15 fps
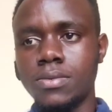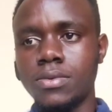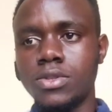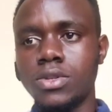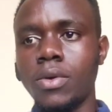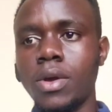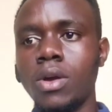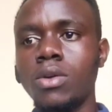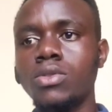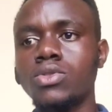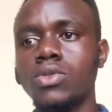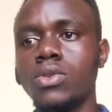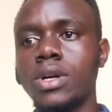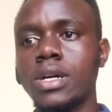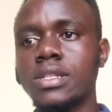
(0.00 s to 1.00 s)
So we are going
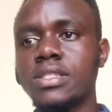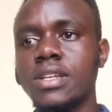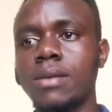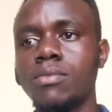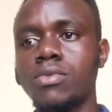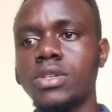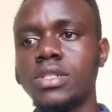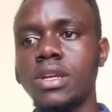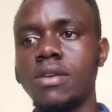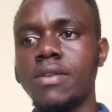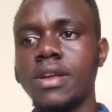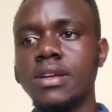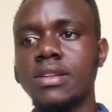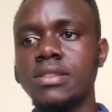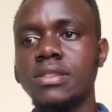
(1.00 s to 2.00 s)
to look at some
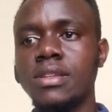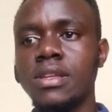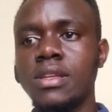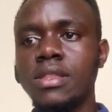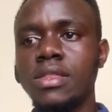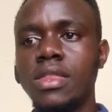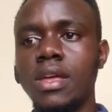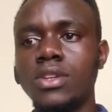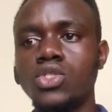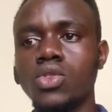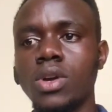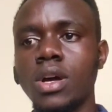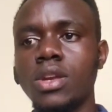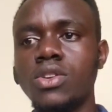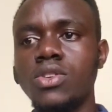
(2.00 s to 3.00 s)
criteria that you
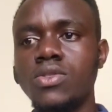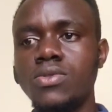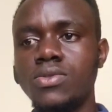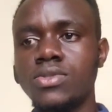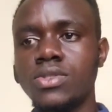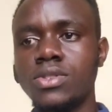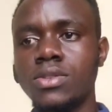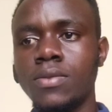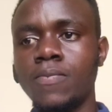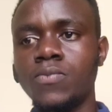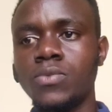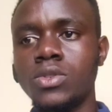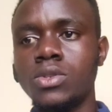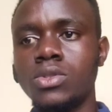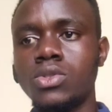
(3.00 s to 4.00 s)
can use
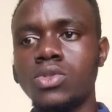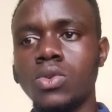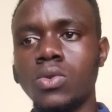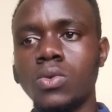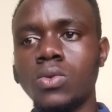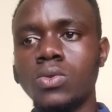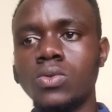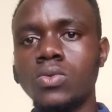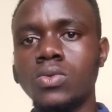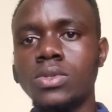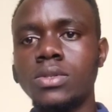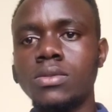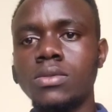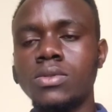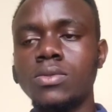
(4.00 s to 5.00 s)
to
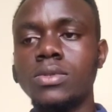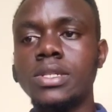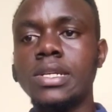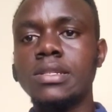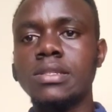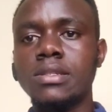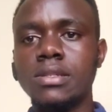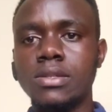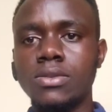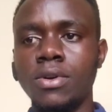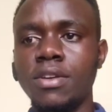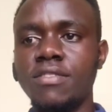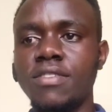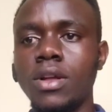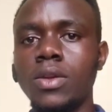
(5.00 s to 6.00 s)
test or
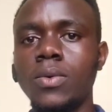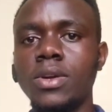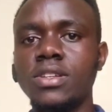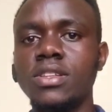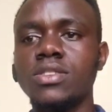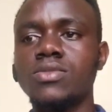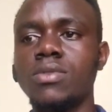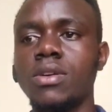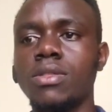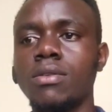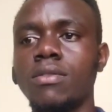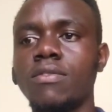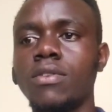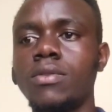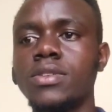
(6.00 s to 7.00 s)
evaluate the strength
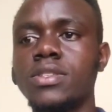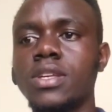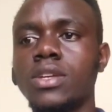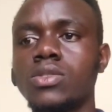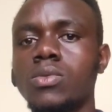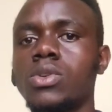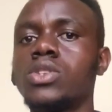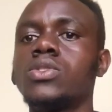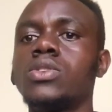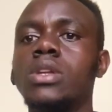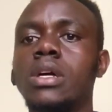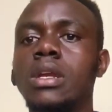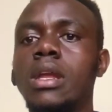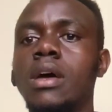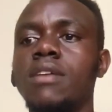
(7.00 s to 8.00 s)
of your research question,
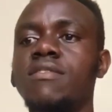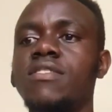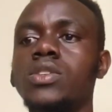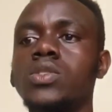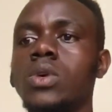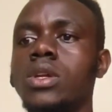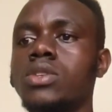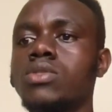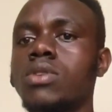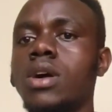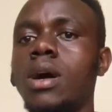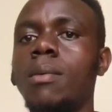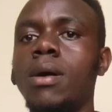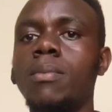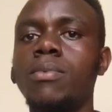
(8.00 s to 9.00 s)
and eventually to
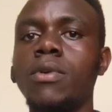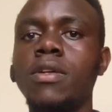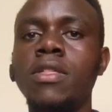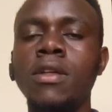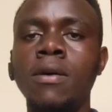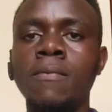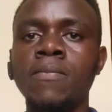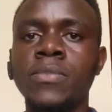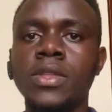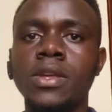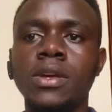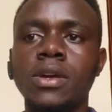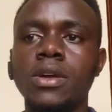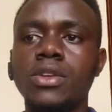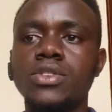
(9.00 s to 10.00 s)
come up with
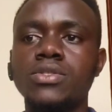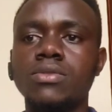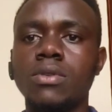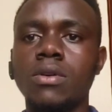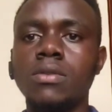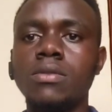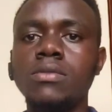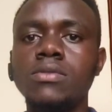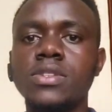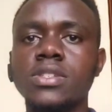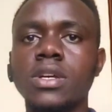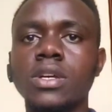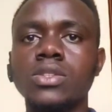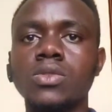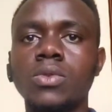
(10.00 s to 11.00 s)
a strong
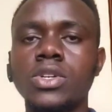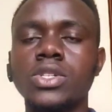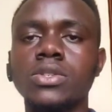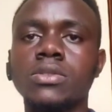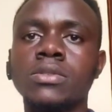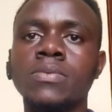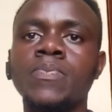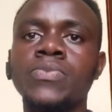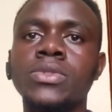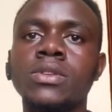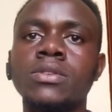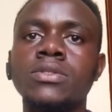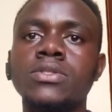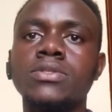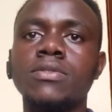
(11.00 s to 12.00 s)
research question.
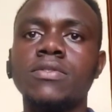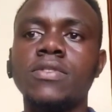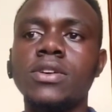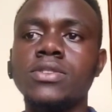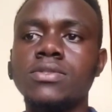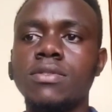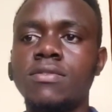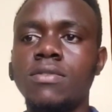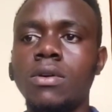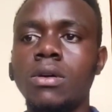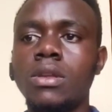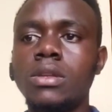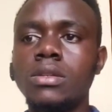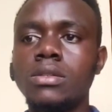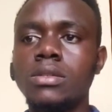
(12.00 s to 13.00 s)
So first of
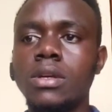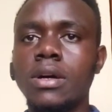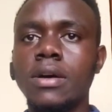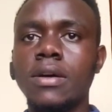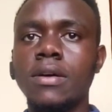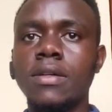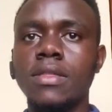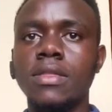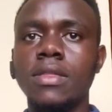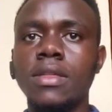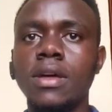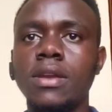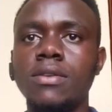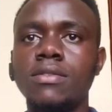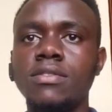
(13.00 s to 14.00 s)
all, they
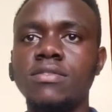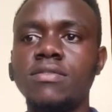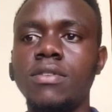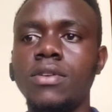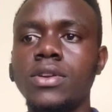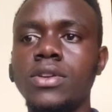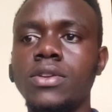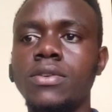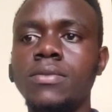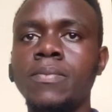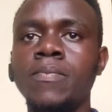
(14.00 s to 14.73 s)
are not very new.